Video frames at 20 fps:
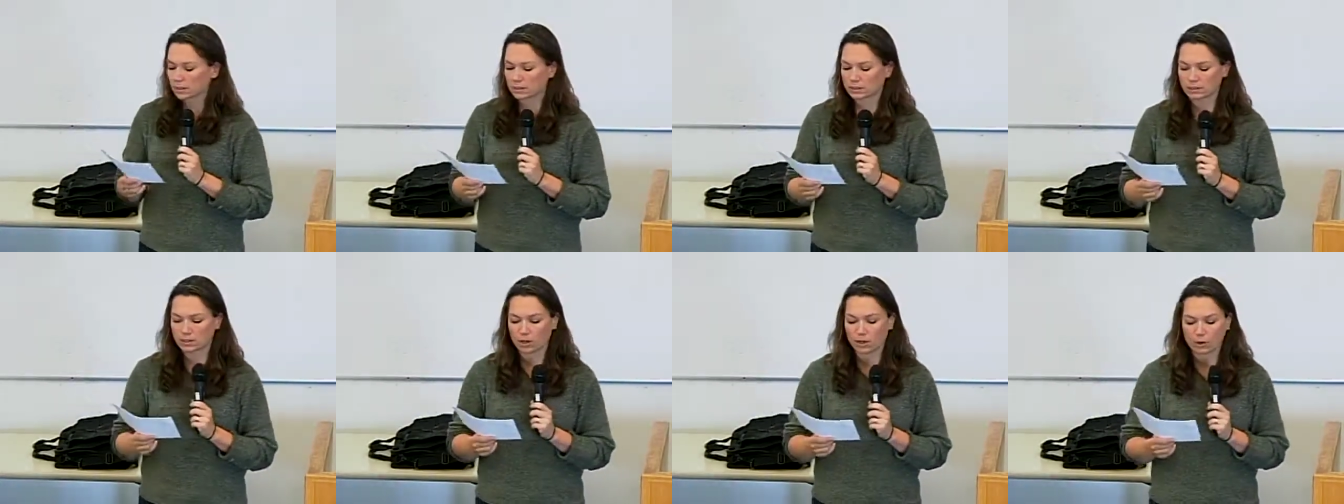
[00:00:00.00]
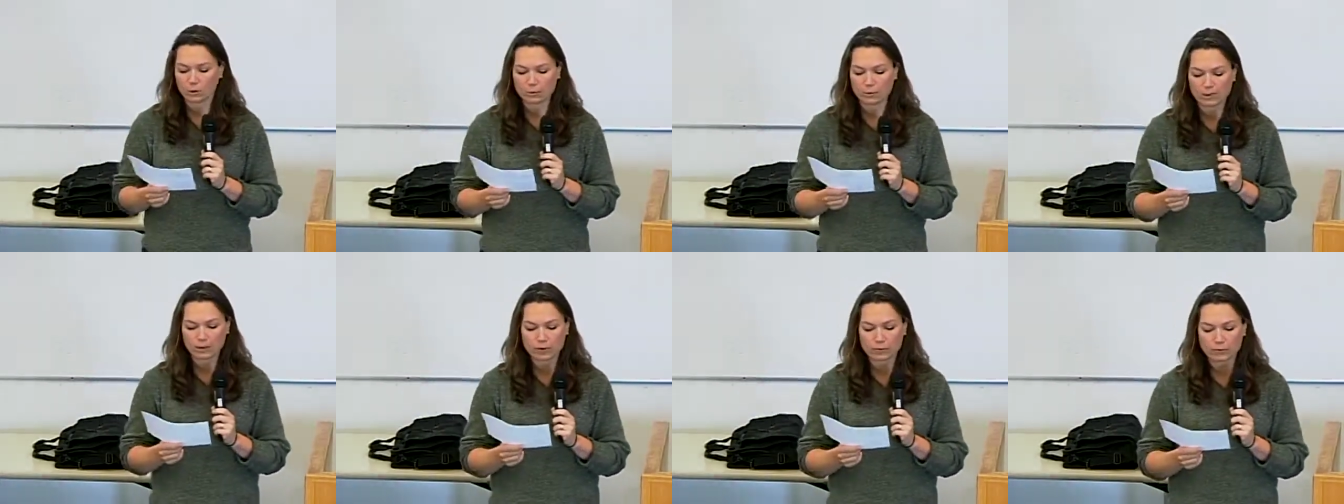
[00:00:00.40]
So
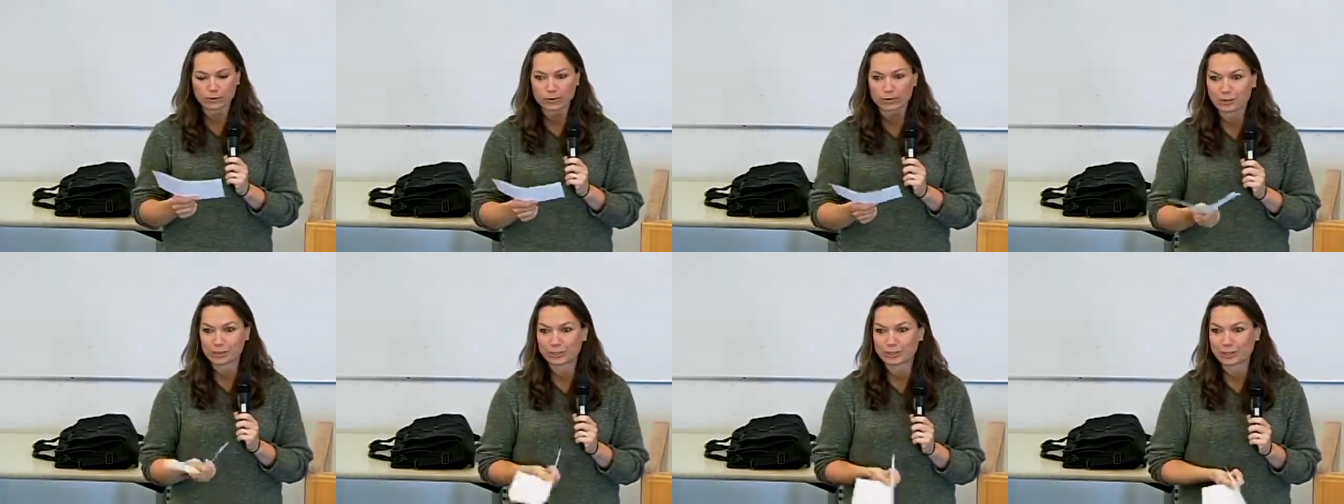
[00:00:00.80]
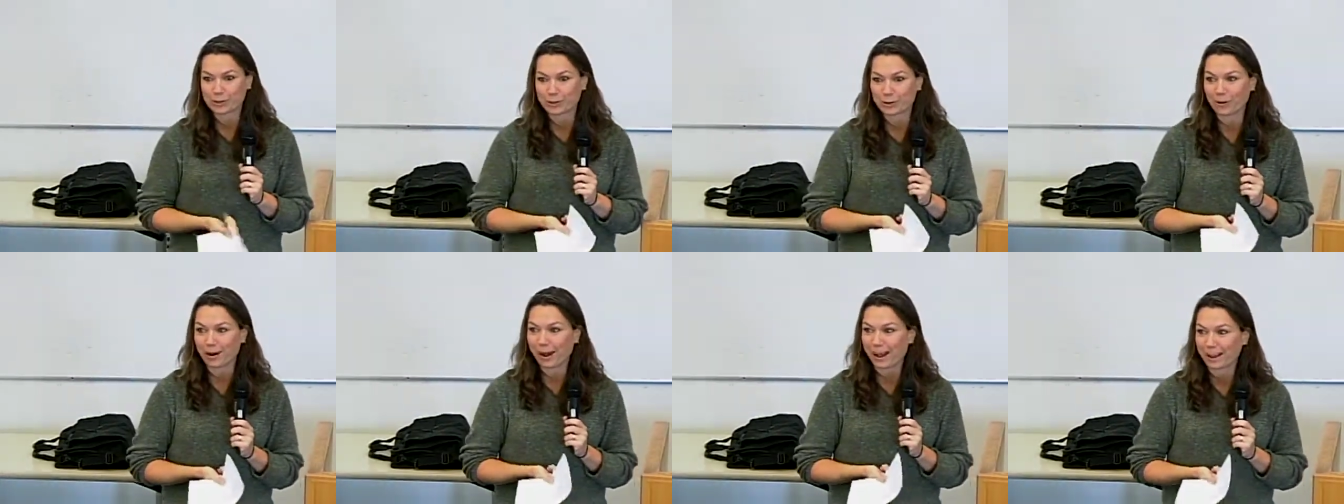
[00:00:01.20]
without further
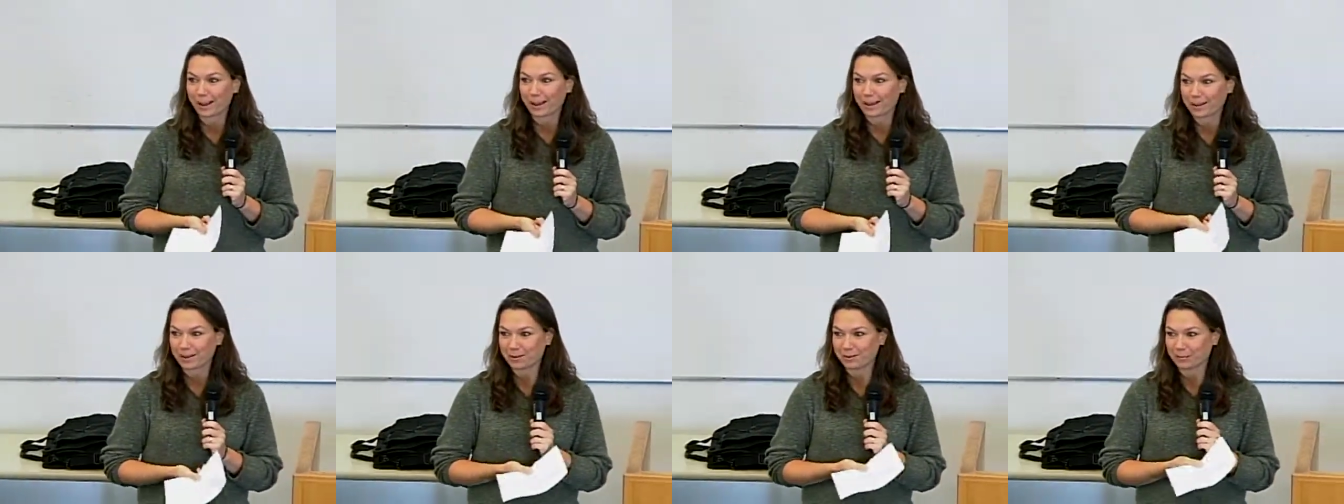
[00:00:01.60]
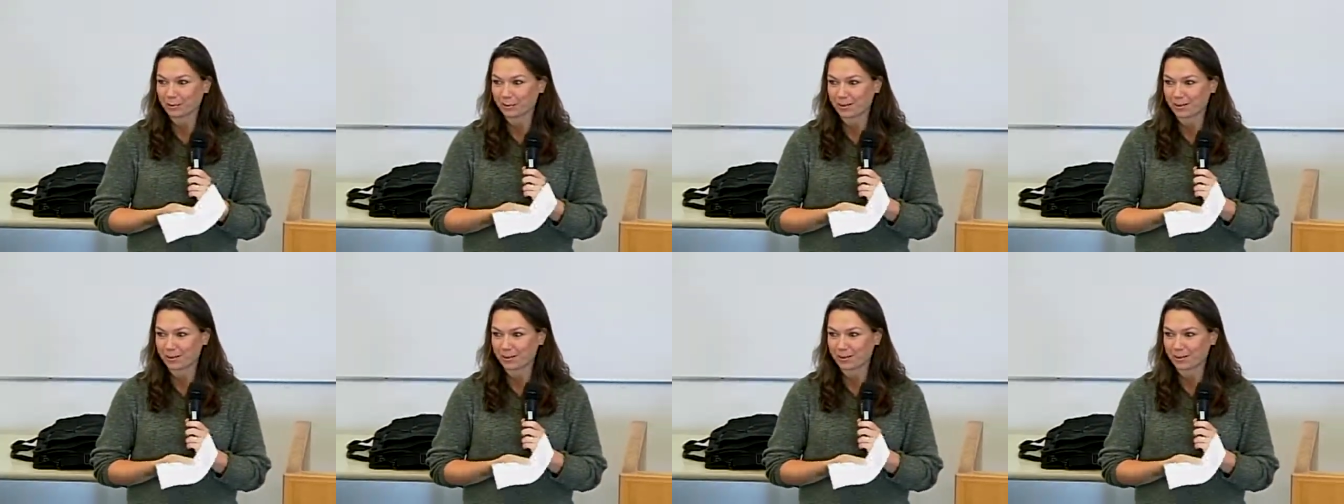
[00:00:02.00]
ado, I am